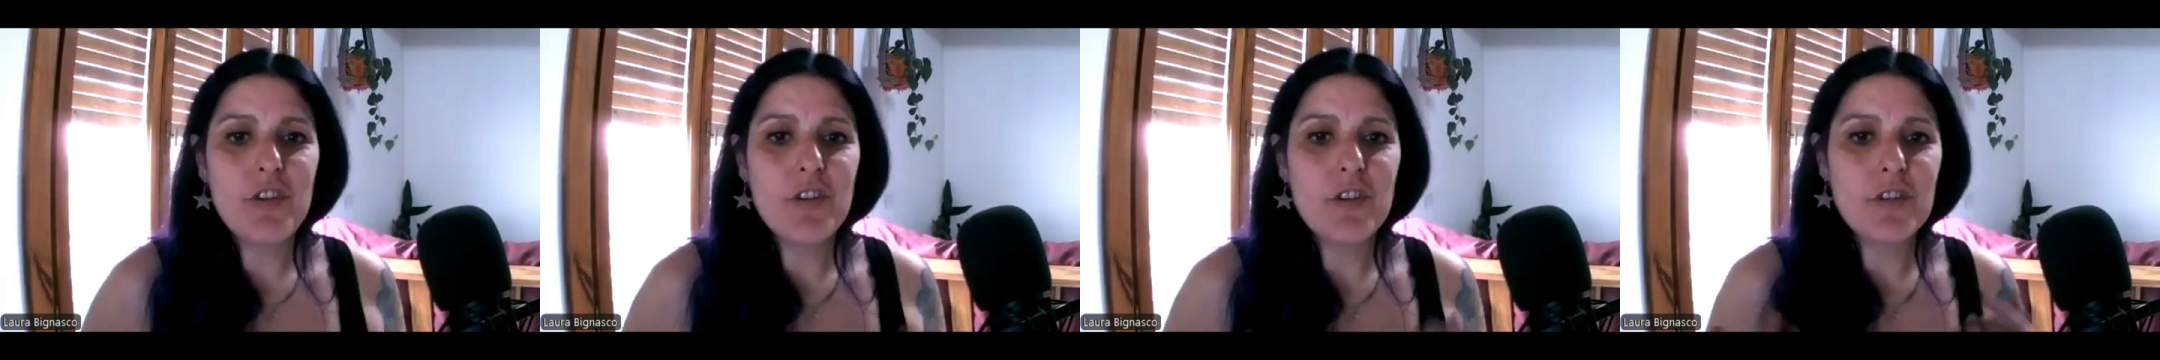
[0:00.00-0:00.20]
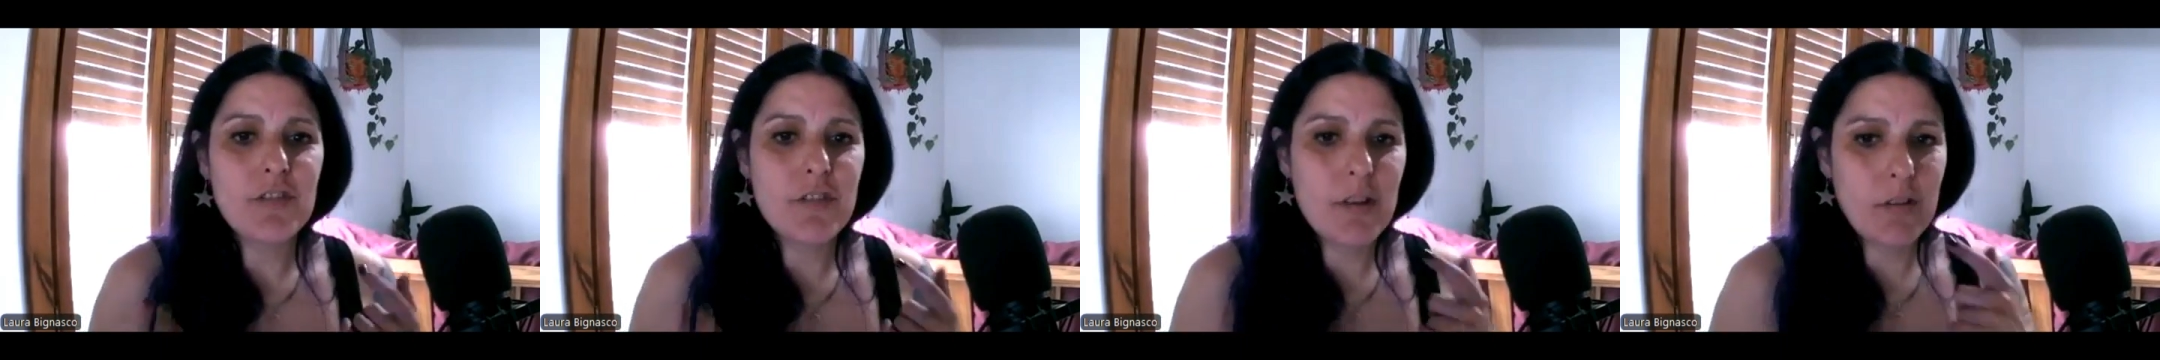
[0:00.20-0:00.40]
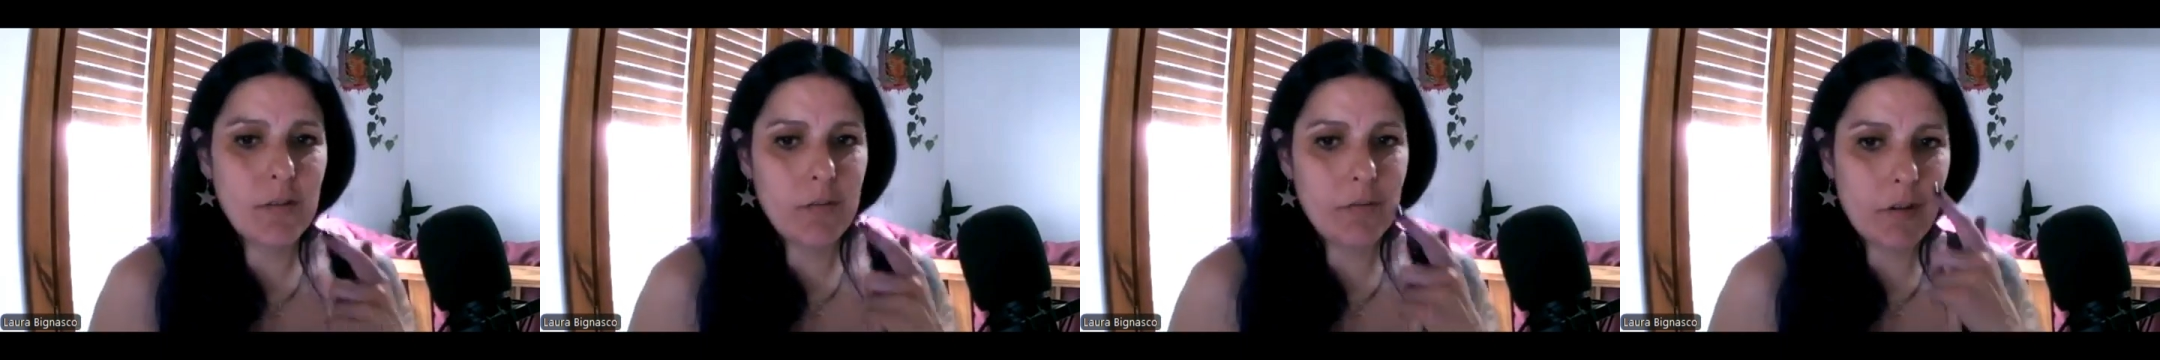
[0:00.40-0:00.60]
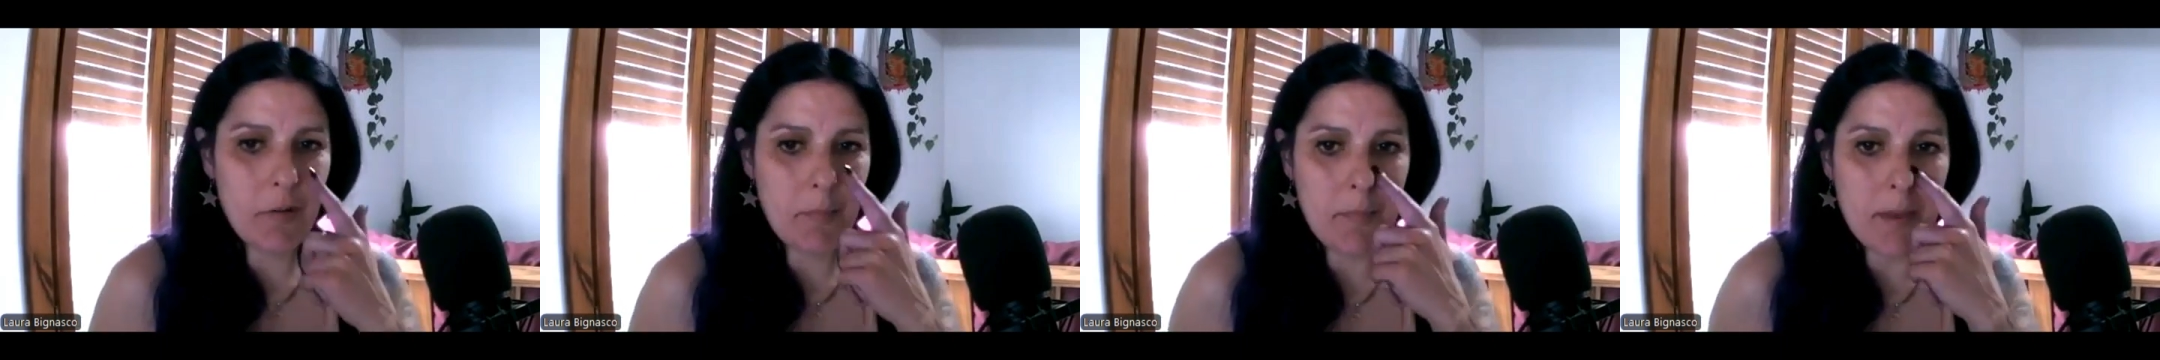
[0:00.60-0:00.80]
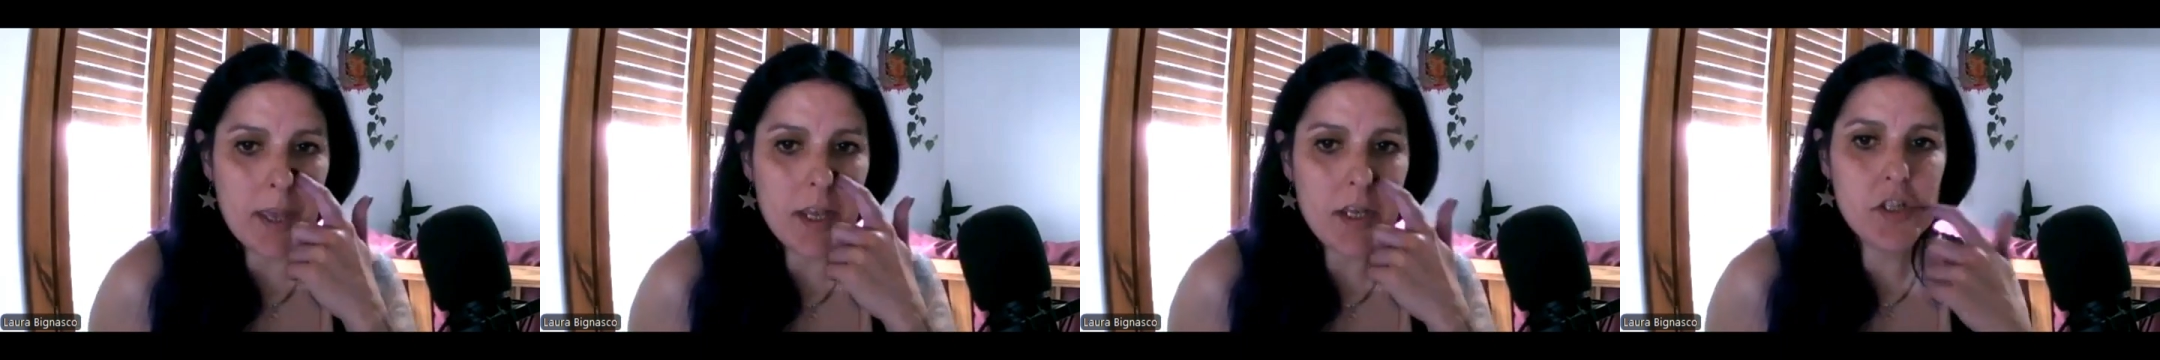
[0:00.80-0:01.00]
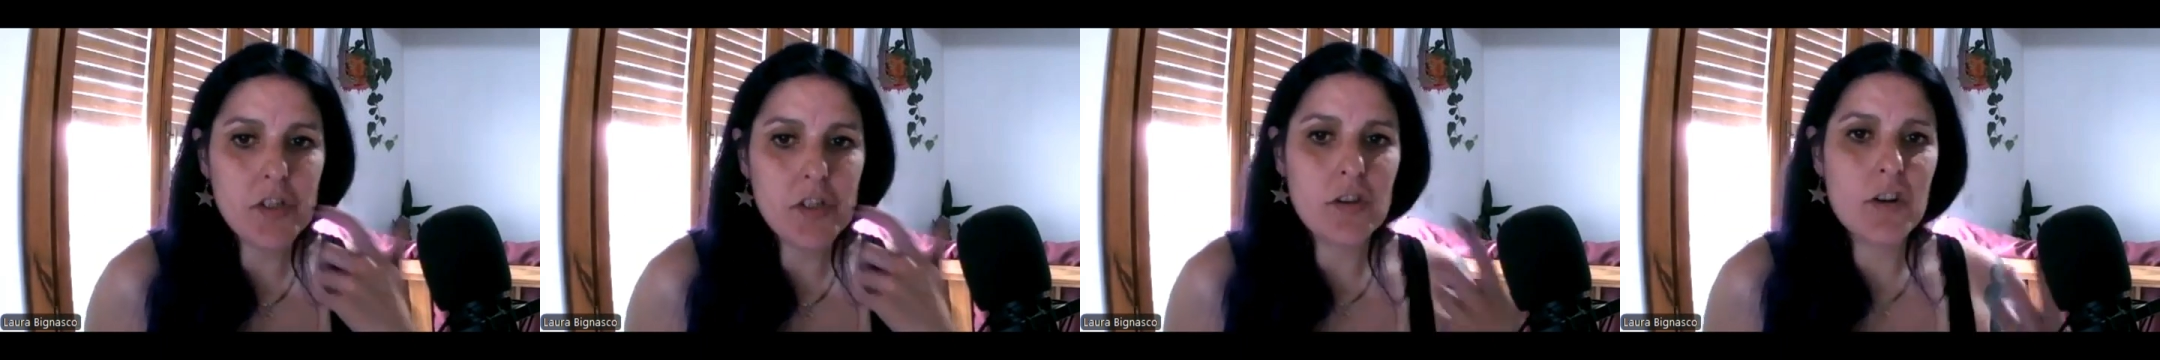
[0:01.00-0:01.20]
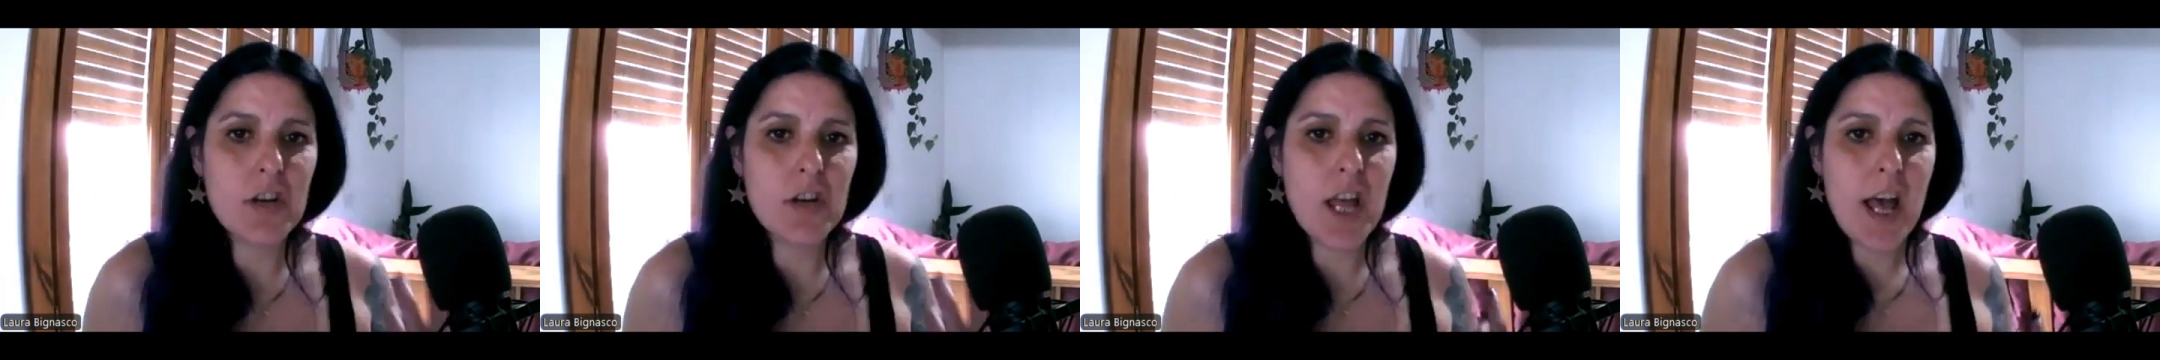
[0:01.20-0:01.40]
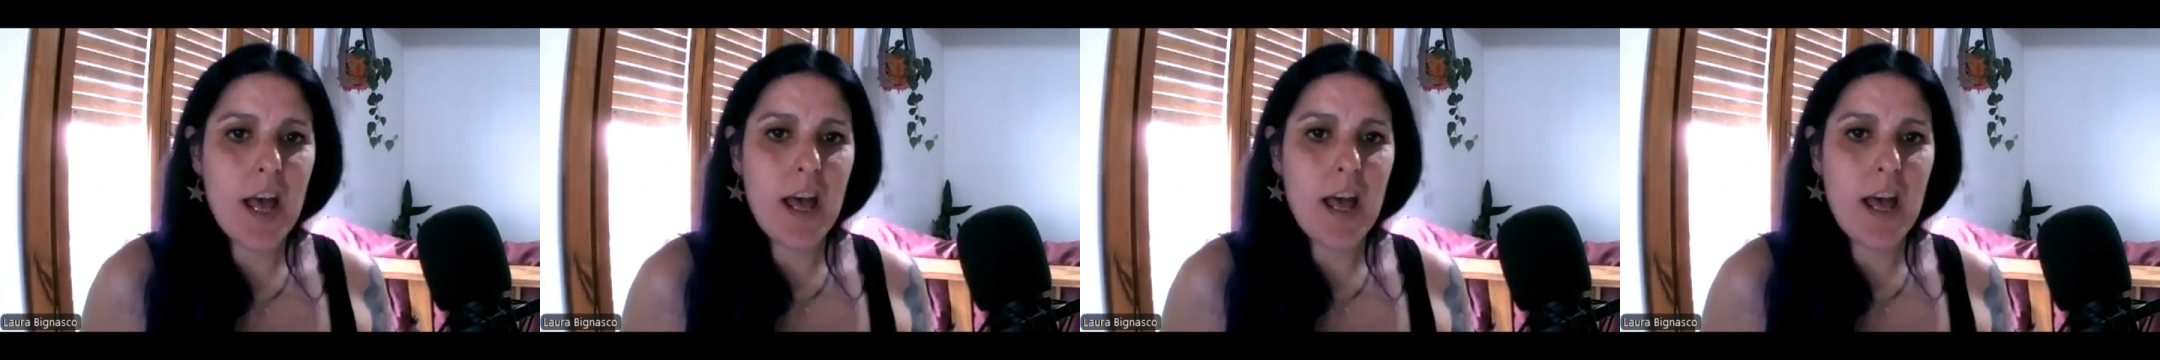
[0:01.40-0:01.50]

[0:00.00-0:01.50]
your transformation,